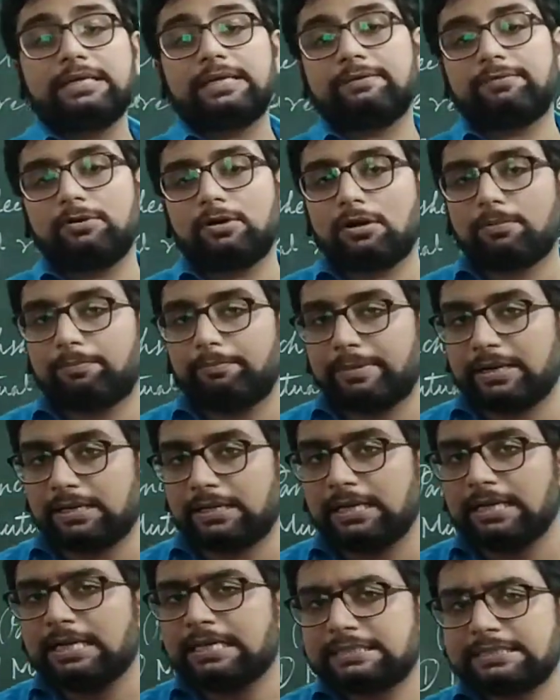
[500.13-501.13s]
development.
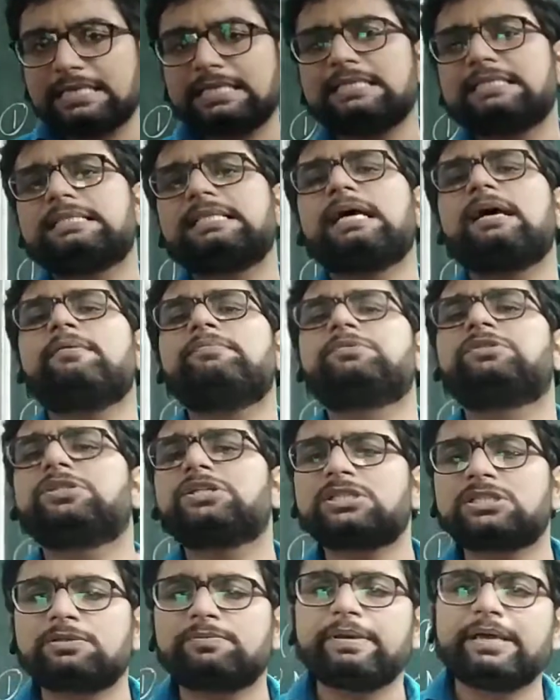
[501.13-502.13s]
Since they have
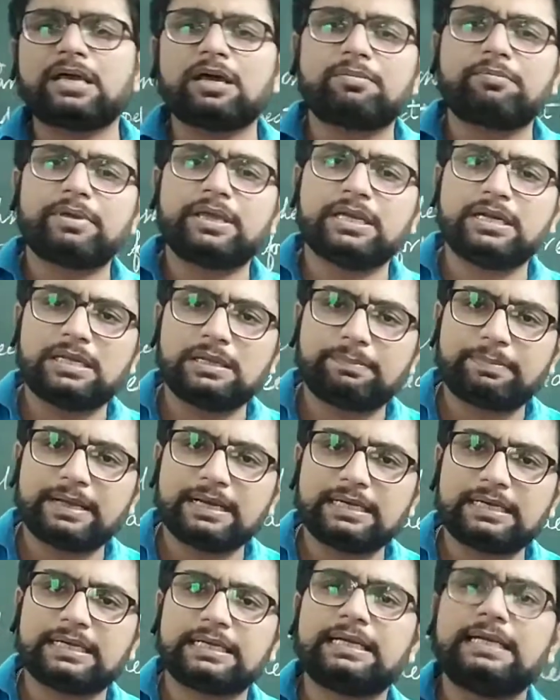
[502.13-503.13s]
just become
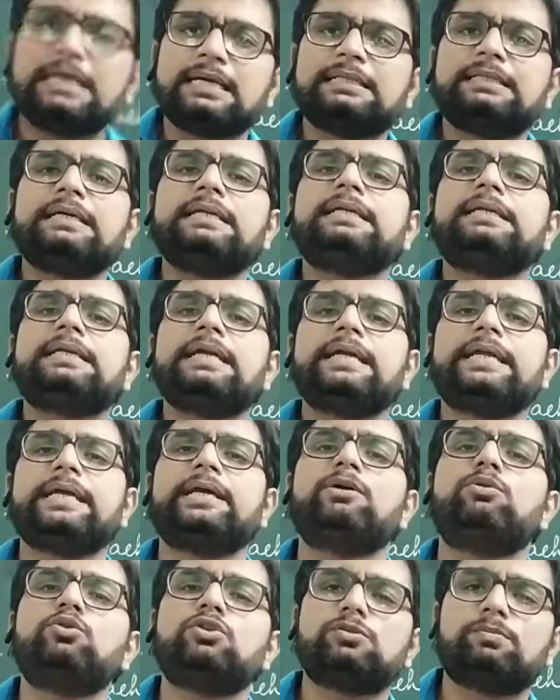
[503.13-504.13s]
independent, they needed
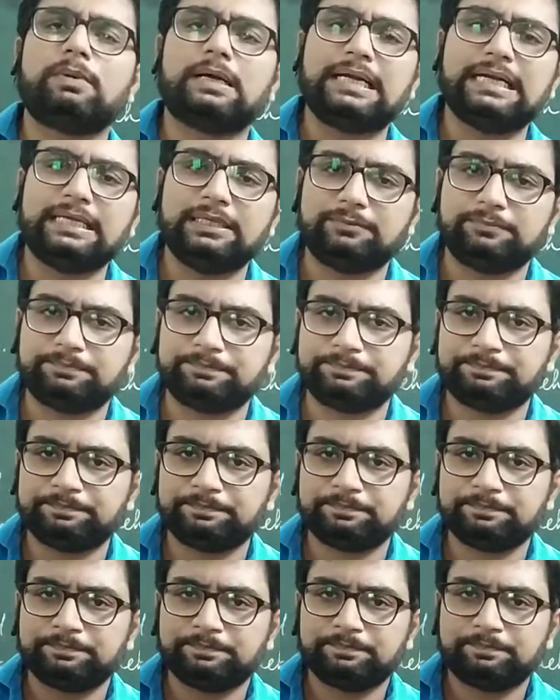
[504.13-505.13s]
huge money.
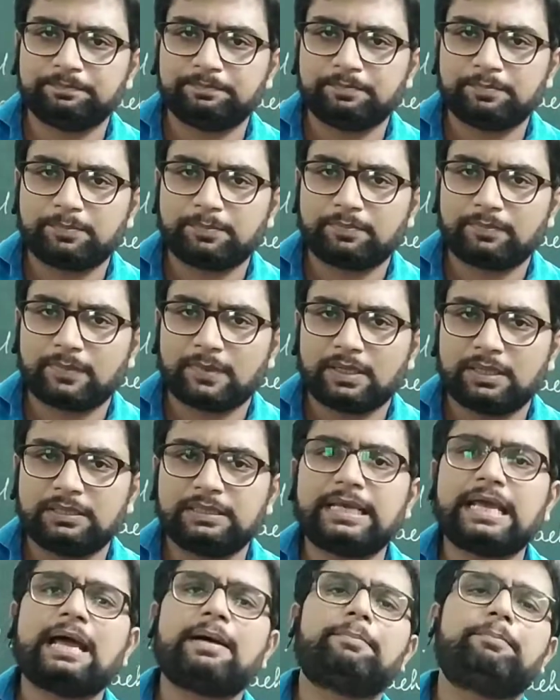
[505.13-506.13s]

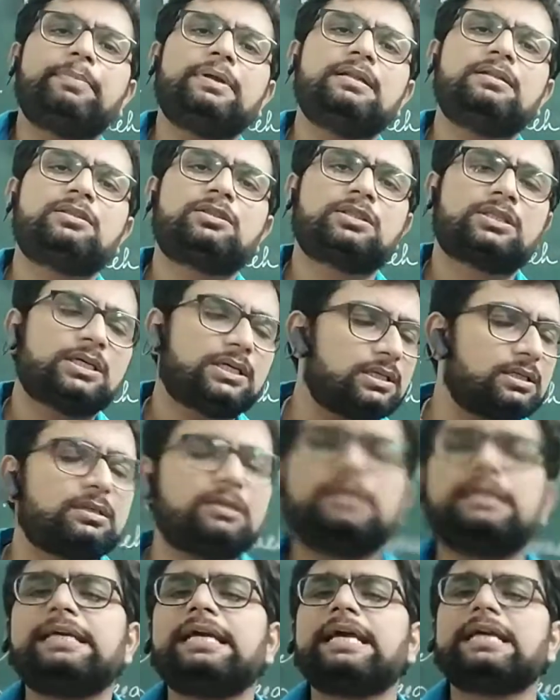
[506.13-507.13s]
They have been
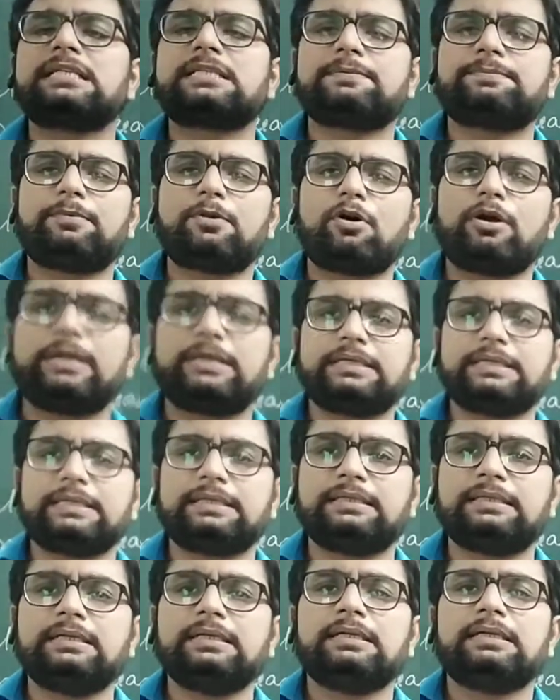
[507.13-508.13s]
thoroughly
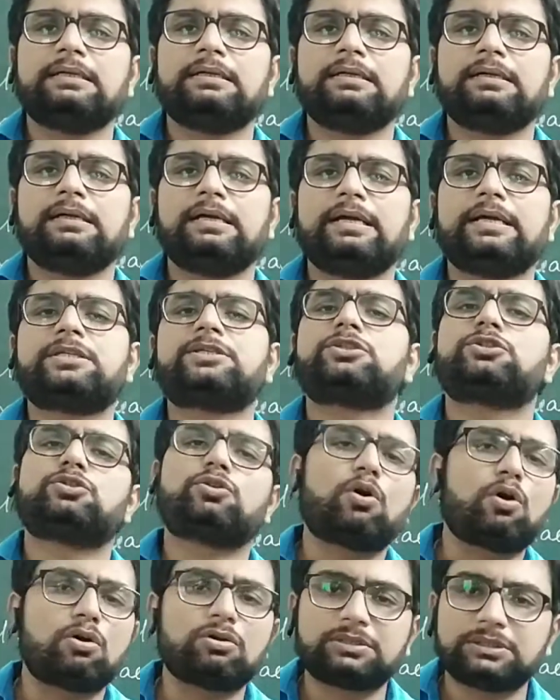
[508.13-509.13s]
exploited,
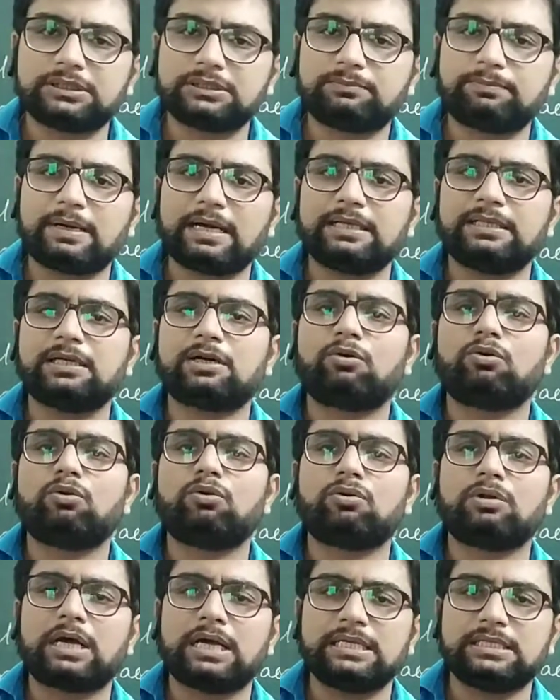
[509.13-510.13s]
extorted by the
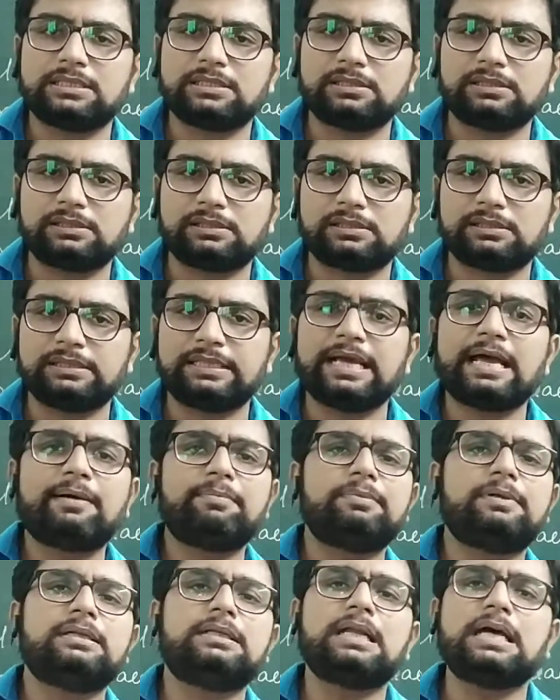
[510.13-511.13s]
colonizers. They
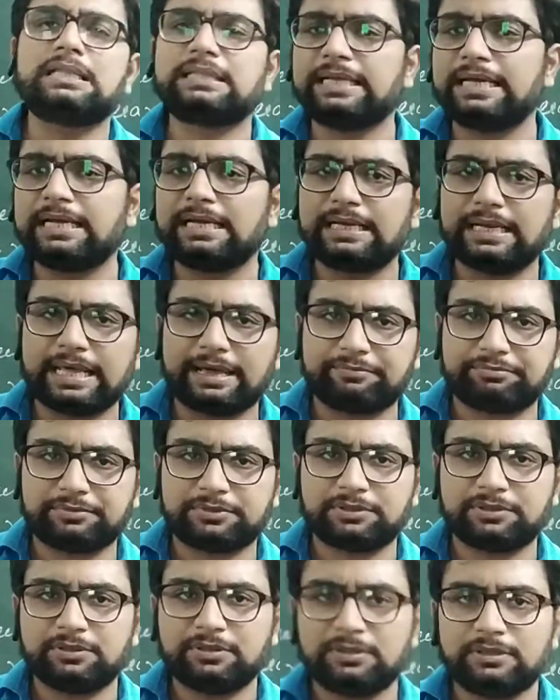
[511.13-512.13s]
have nothing
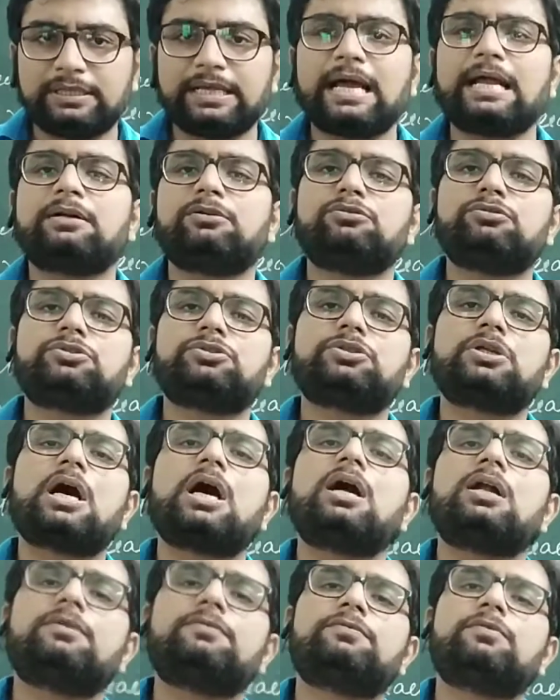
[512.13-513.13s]
left. They had to
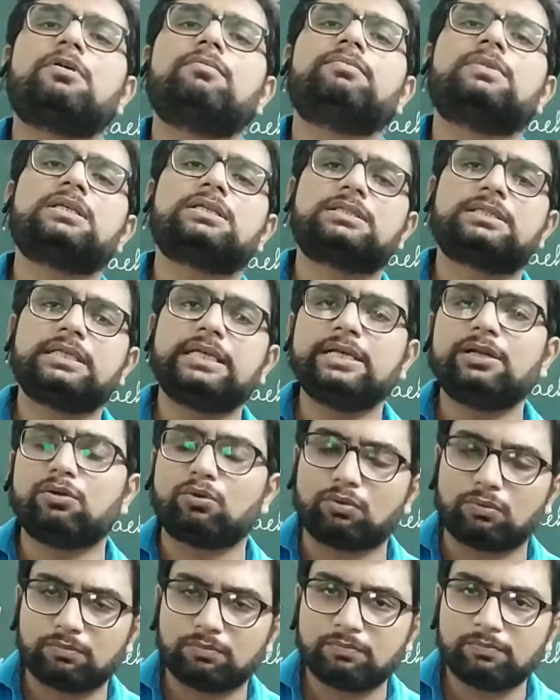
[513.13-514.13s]
start from the
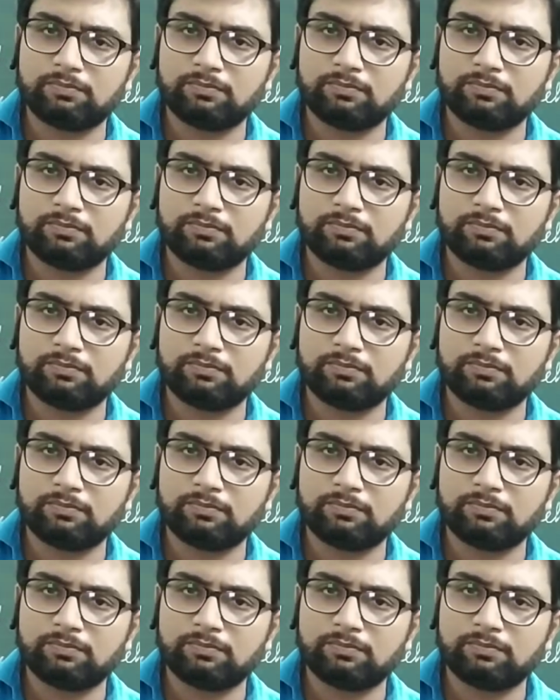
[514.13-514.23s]
zero.